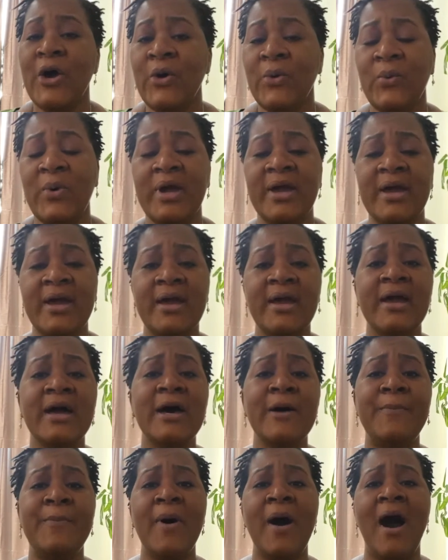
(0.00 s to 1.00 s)
We
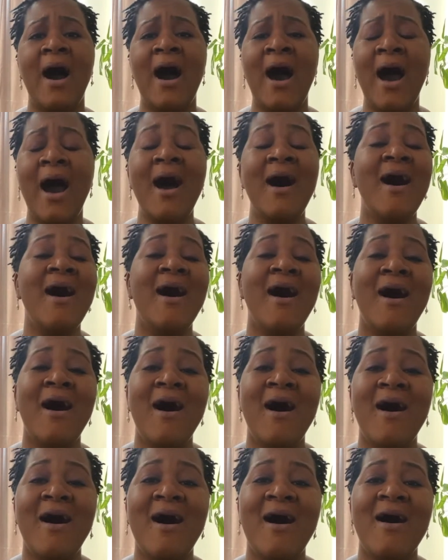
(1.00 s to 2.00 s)
are
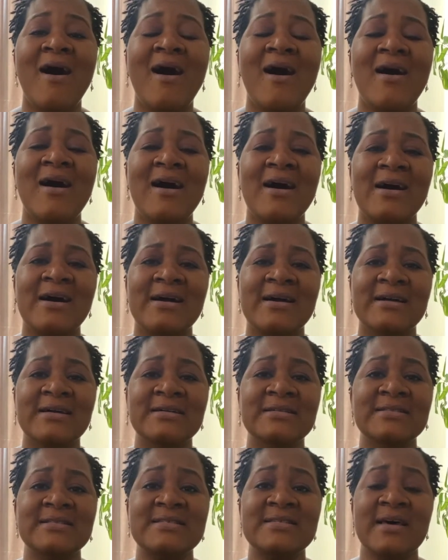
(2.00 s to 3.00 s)
part
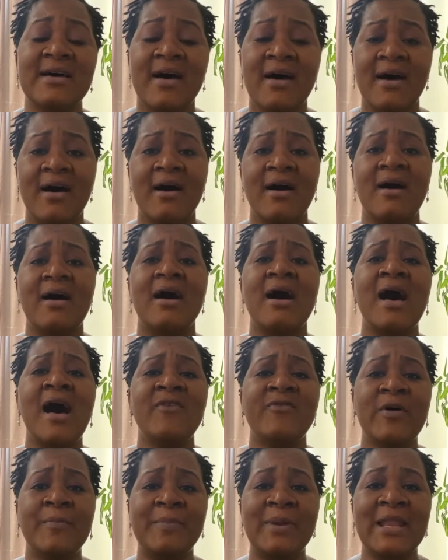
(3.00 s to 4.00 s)

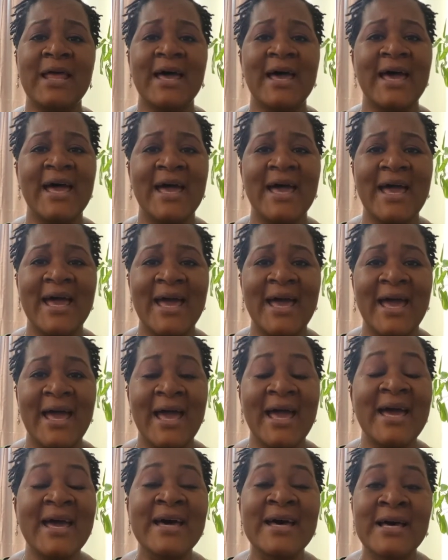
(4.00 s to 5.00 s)
of a
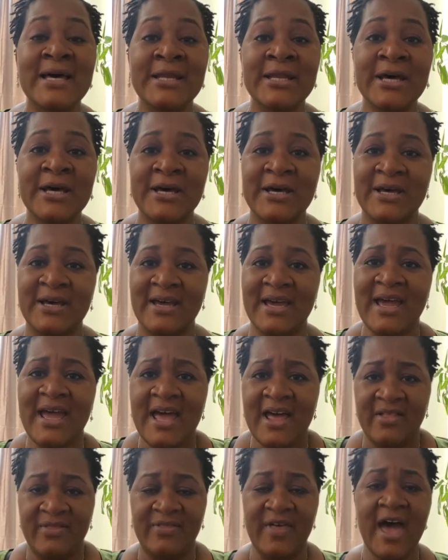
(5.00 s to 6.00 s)
plan
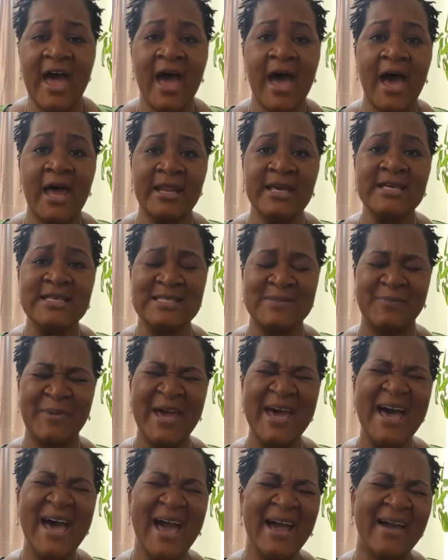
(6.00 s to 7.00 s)
that is
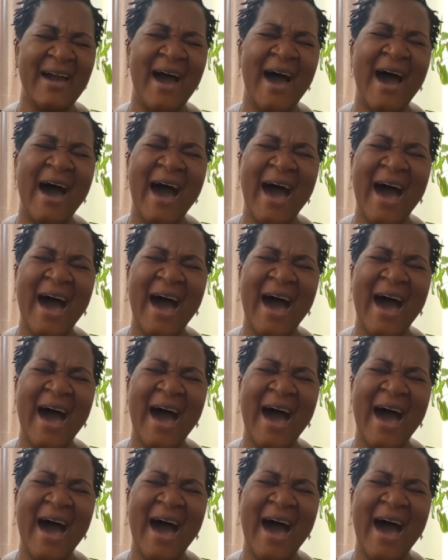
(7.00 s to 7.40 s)
bigger